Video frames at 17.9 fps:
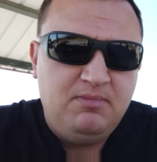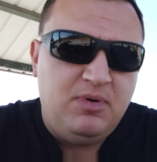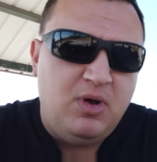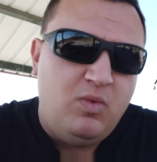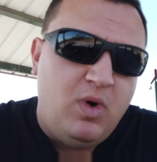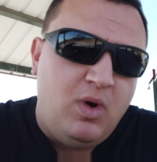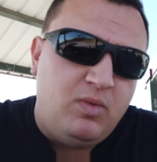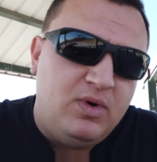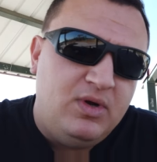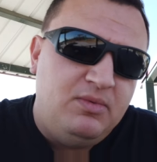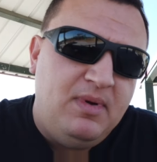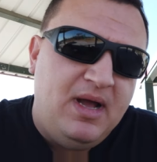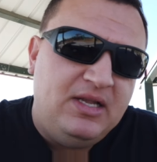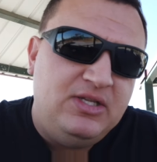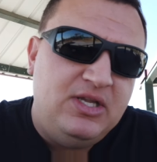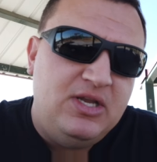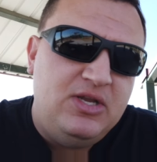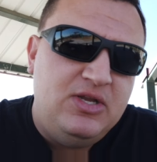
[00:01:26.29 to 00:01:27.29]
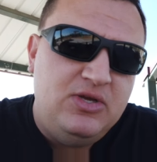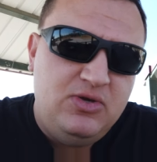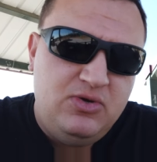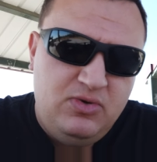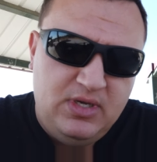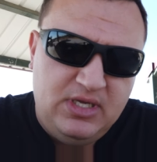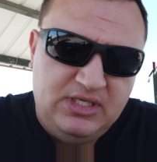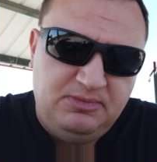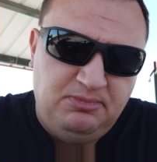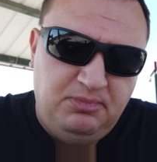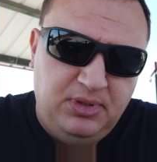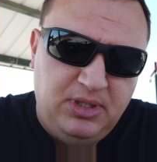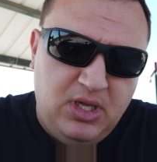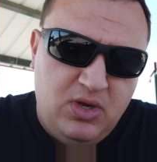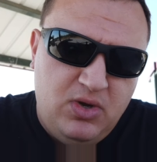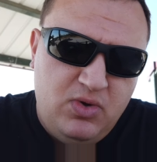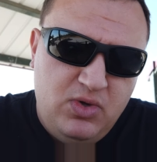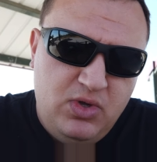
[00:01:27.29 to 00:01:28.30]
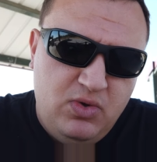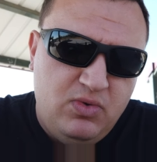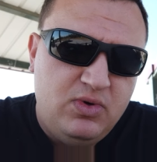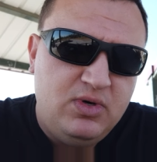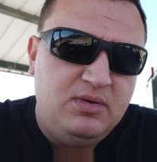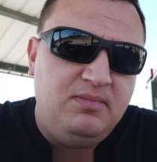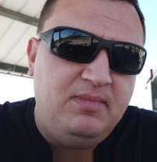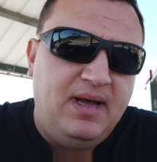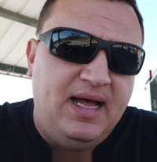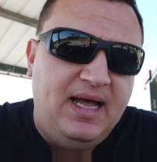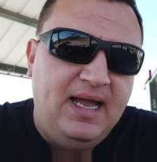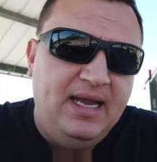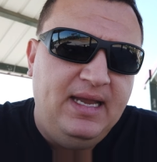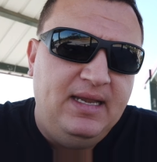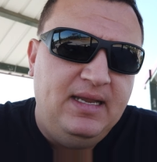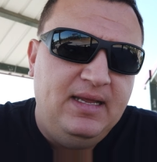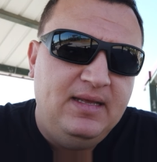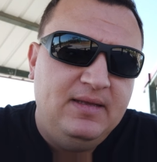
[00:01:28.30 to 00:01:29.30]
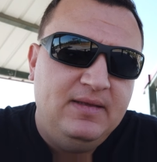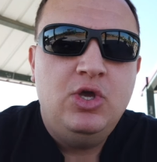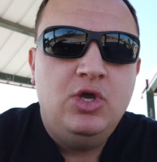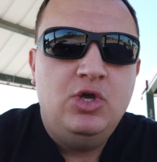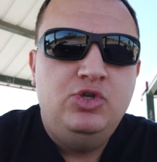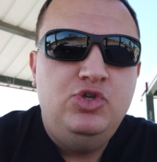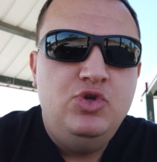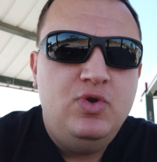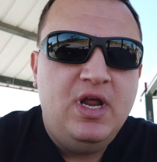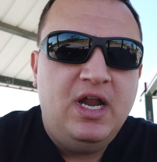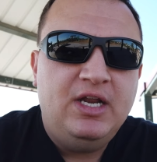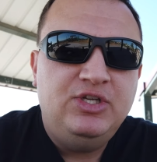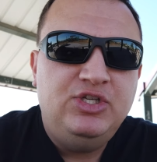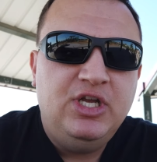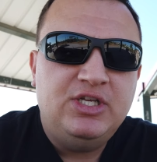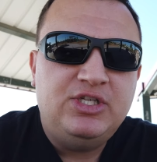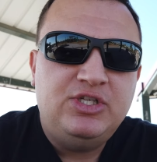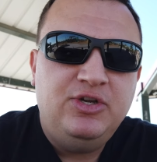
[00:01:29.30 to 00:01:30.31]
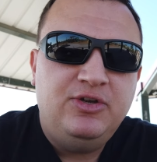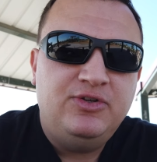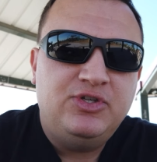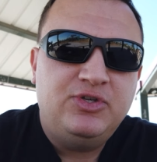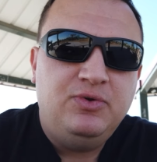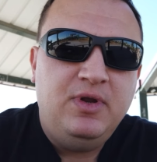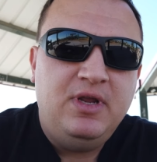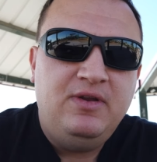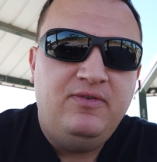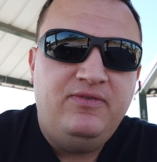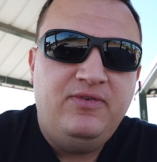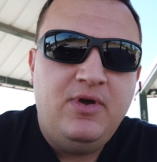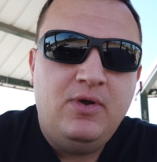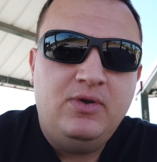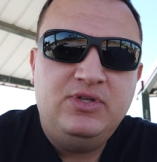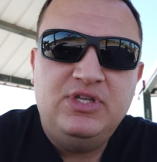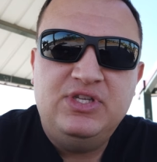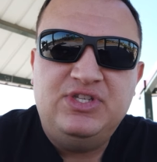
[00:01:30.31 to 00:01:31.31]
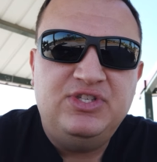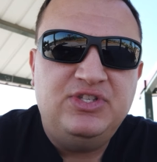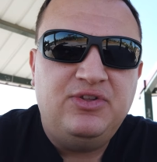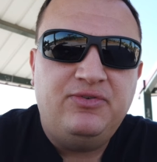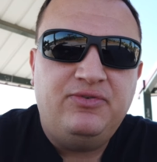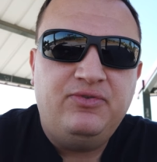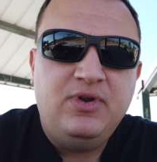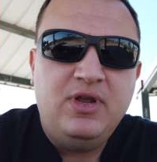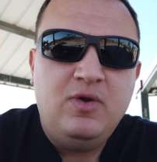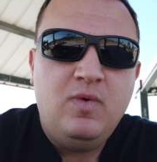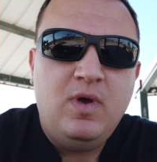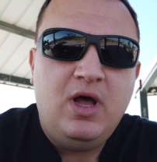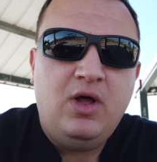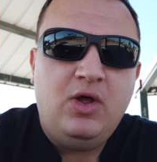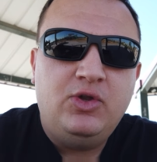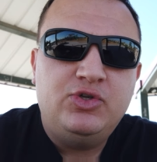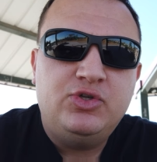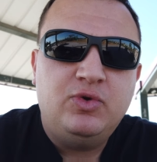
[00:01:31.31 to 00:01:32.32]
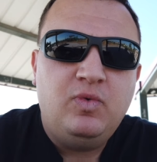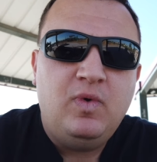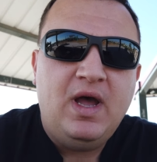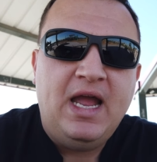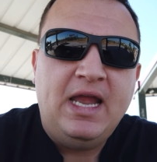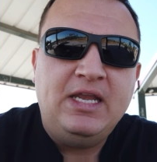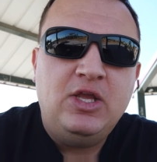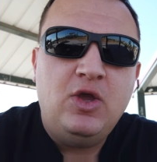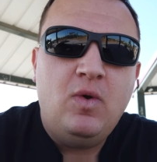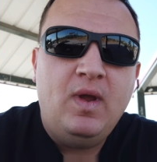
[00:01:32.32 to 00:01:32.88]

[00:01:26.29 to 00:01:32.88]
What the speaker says: but what we're about to do is blow your mind. Do not adjust your screen, folks. This is the Freewell Ultra Wide